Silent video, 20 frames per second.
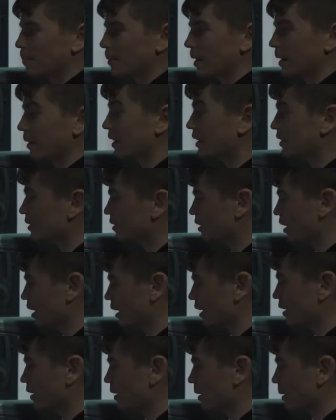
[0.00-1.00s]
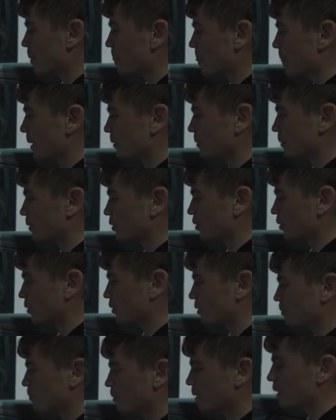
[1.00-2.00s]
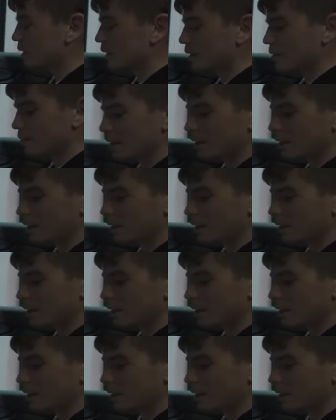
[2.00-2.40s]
Now inside, it's been sort of completely